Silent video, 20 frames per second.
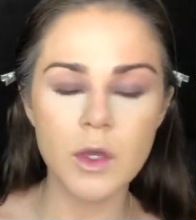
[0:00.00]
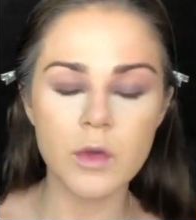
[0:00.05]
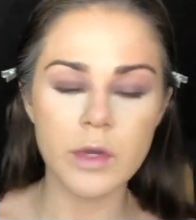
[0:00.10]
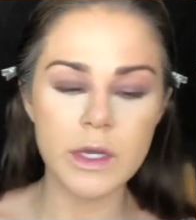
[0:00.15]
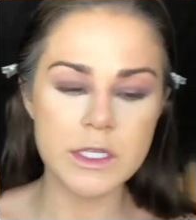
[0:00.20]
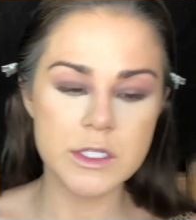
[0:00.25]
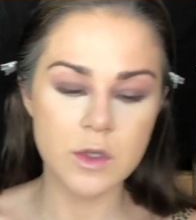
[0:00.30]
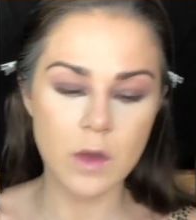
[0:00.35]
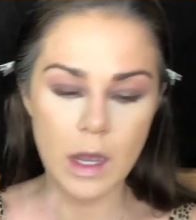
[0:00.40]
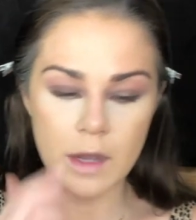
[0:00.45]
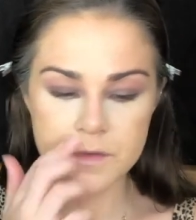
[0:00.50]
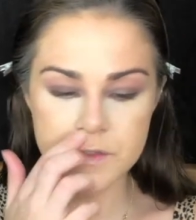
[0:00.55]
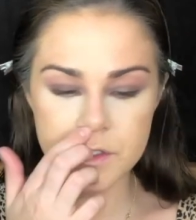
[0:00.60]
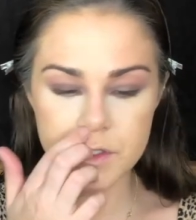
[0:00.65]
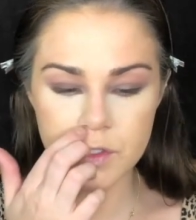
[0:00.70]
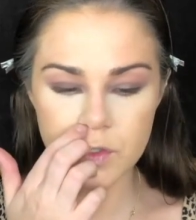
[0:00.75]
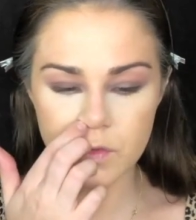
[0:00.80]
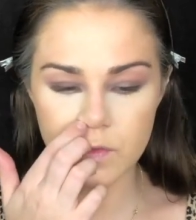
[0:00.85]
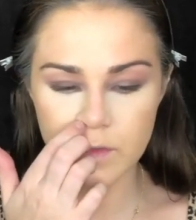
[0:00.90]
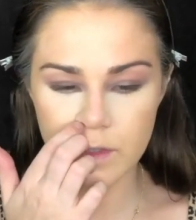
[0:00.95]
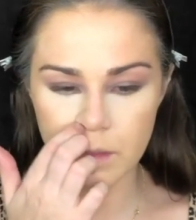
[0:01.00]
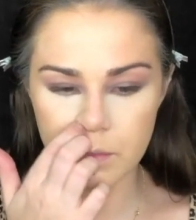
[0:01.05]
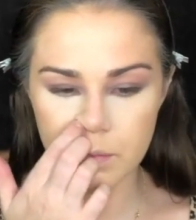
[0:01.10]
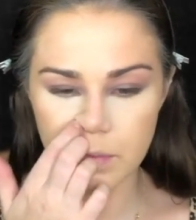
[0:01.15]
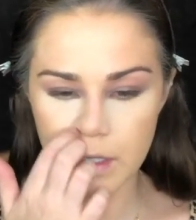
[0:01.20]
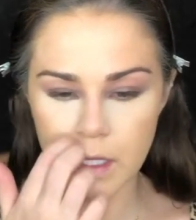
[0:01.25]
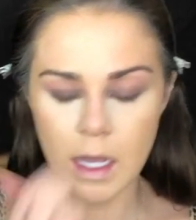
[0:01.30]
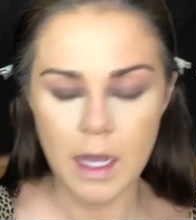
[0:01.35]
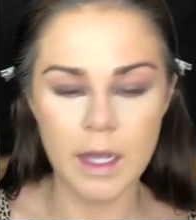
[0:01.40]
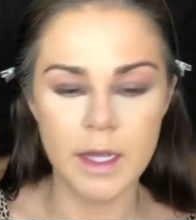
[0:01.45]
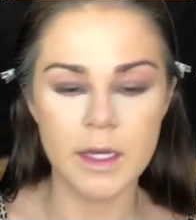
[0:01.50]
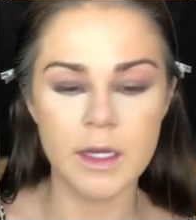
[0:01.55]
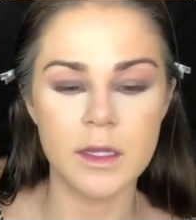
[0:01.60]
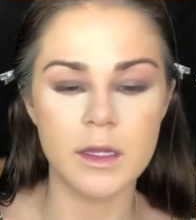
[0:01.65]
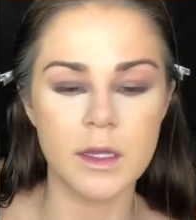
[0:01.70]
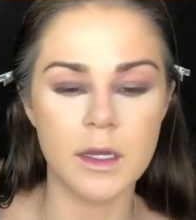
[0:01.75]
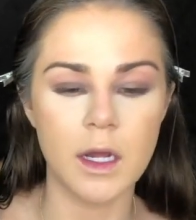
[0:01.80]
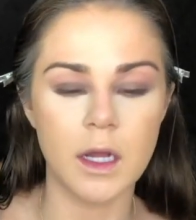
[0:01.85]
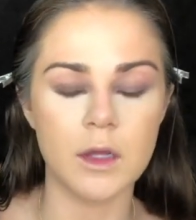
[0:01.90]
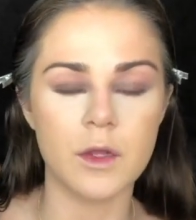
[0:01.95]
Okay, so after you've applied
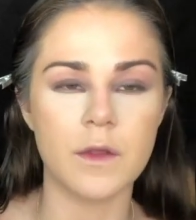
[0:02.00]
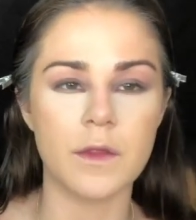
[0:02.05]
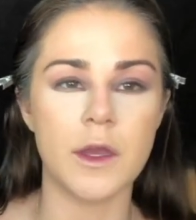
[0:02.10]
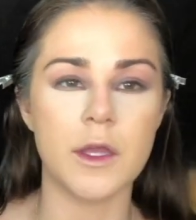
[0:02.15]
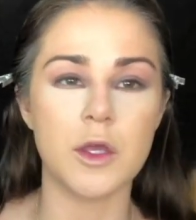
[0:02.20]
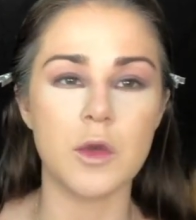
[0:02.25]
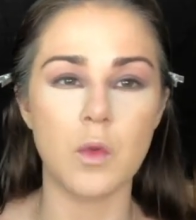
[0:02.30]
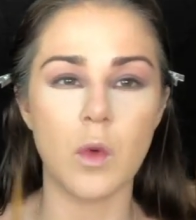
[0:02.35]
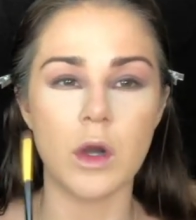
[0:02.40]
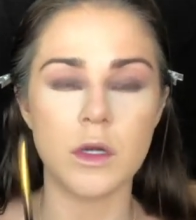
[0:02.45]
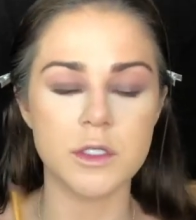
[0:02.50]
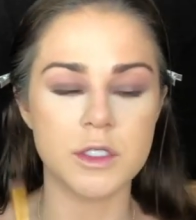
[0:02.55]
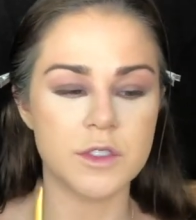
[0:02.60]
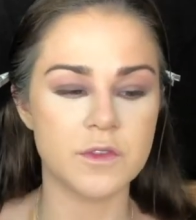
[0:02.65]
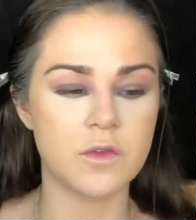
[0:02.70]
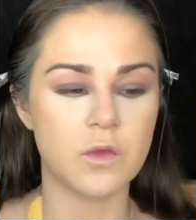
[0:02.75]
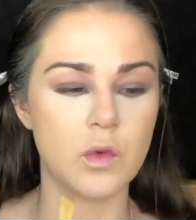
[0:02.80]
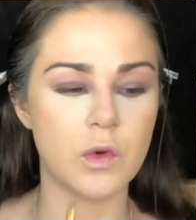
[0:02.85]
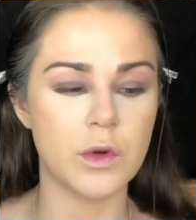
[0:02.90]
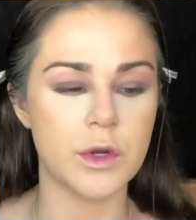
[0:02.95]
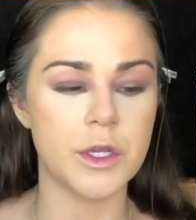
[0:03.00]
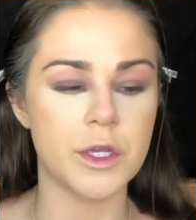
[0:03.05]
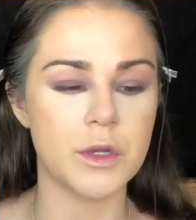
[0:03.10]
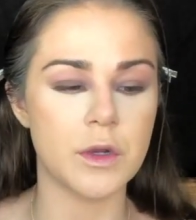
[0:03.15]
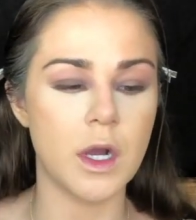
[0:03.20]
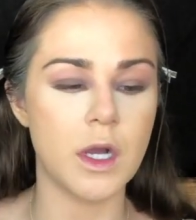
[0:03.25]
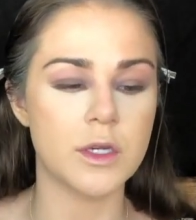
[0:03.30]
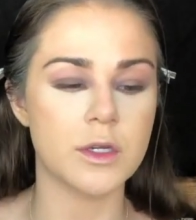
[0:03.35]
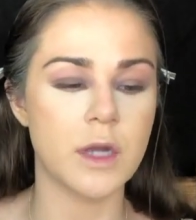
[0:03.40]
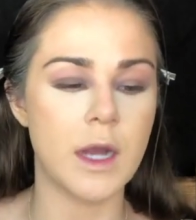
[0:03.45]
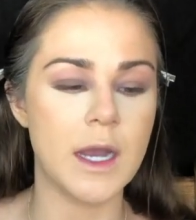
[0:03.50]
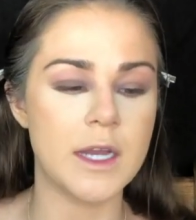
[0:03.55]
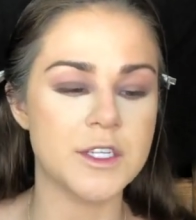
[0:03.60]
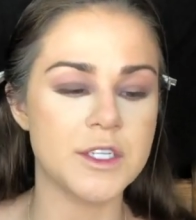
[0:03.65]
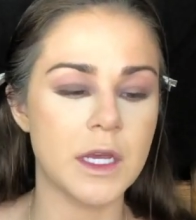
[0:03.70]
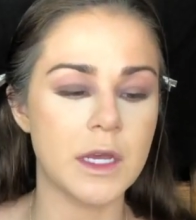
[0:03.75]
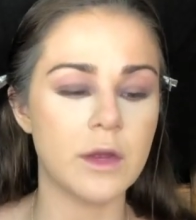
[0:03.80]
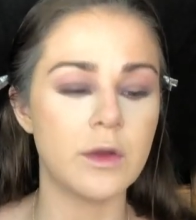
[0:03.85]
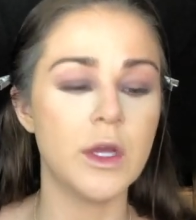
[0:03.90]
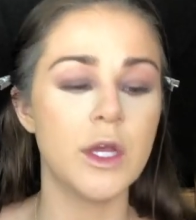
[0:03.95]
the color that you want for your under
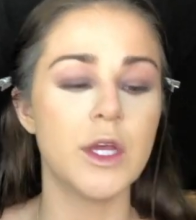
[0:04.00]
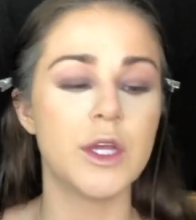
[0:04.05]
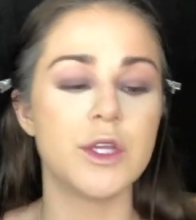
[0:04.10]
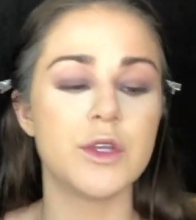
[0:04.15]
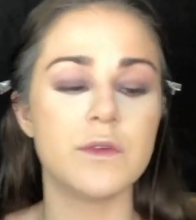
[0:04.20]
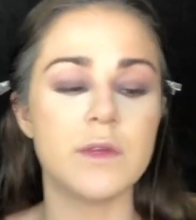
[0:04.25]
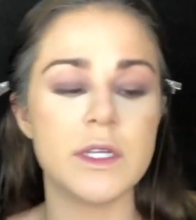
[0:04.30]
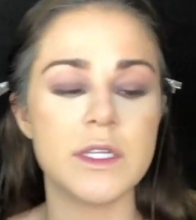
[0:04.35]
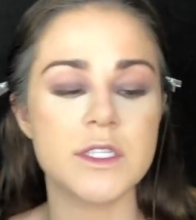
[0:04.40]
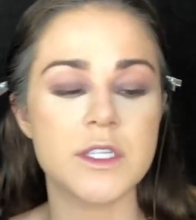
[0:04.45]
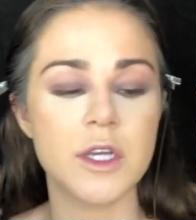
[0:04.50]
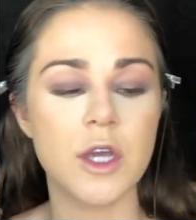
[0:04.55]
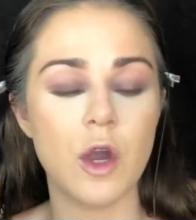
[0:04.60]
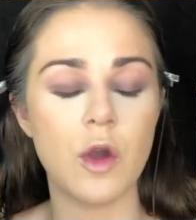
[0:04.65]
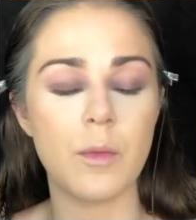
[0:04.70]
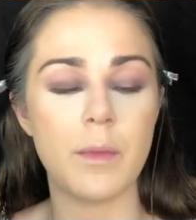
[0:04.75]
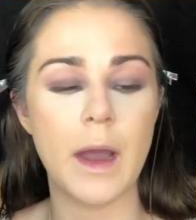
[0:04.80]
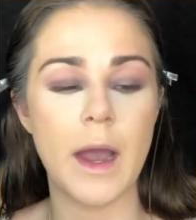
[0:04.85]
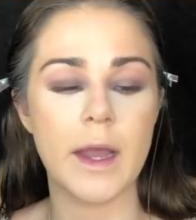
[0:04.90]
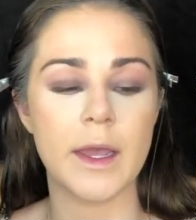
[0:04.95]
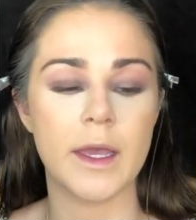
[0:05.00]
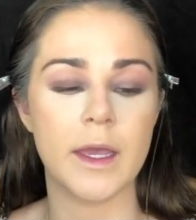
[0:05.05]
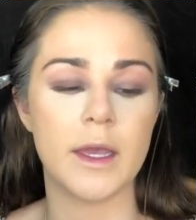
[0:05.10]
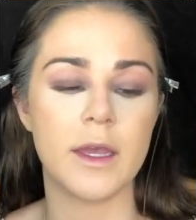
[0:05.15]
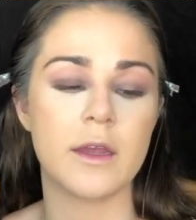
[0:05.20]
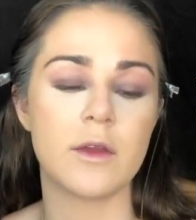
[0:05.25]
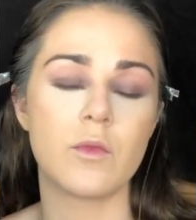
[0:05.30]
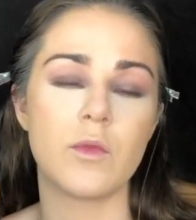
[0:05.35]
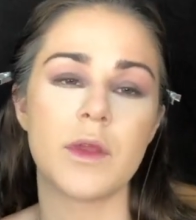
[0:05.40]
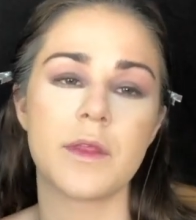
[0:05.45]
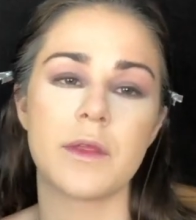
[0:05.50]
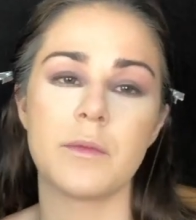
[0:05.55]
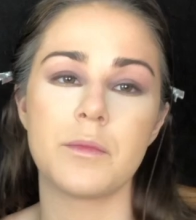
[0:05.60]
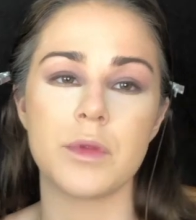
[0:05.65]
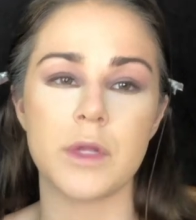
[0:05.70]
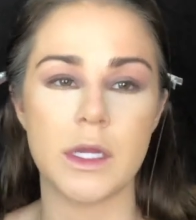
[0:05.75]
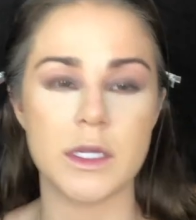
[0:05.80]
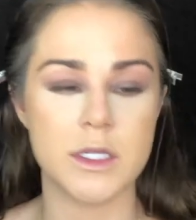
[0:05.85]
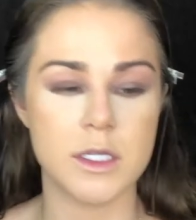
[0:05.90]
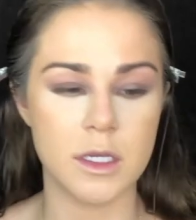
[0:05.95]
eyeshadow, you need to go back in with a
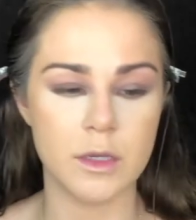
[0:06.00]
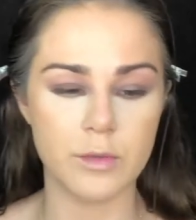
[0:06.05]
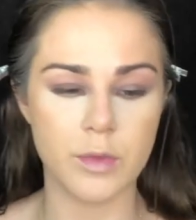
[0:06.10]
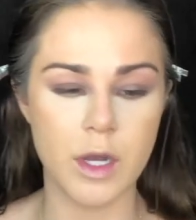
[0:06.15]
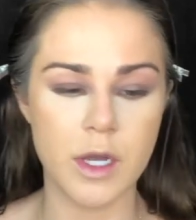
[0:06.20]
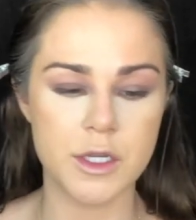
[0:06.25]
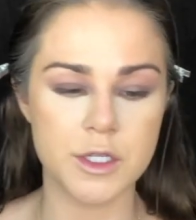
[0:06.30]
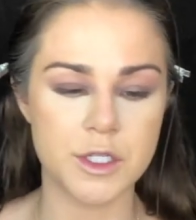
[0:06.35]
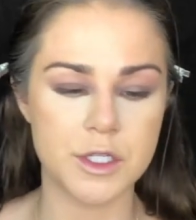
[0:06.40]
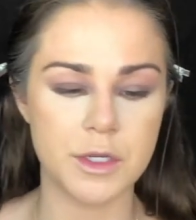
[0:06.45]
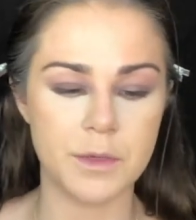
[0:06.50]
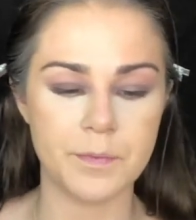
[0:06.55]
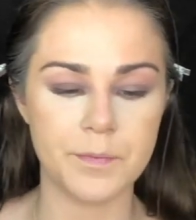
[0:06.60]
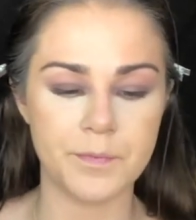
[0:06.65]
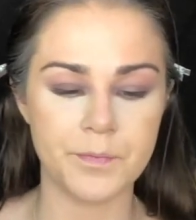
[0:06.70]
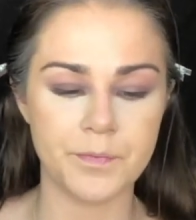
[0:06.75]
blending brush.